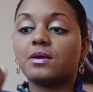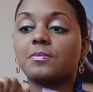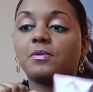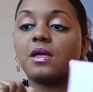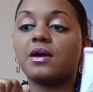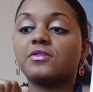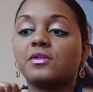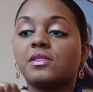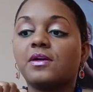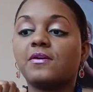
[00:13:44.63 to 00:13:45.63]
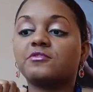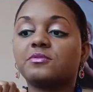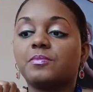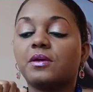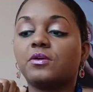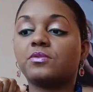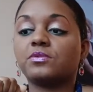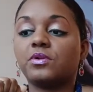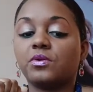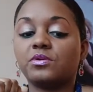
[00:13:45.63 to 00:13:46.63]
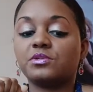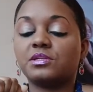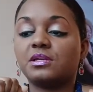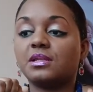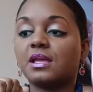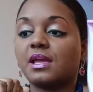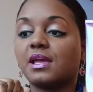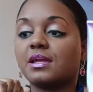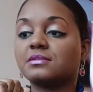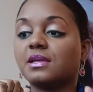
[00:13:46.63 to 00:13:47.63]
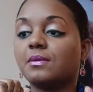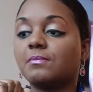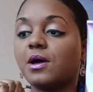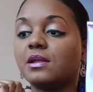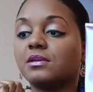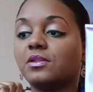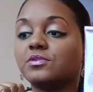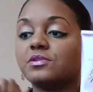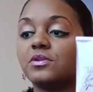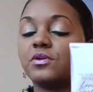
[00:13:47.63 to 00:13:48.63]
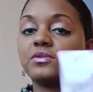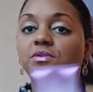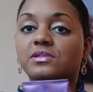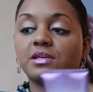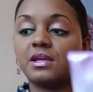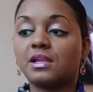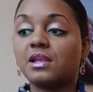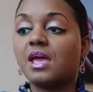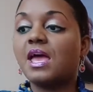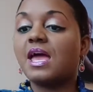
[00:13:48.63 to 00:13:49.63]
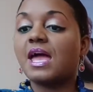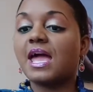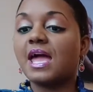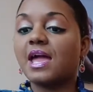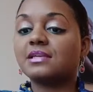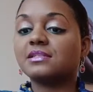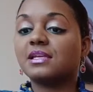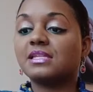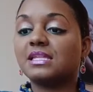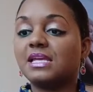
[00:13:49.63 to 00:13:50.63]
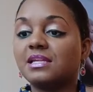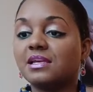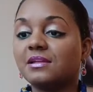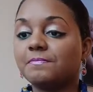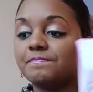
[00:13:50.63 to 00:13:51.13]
Apply the Love Spell nourishing hand and body lotion on your skin as needed.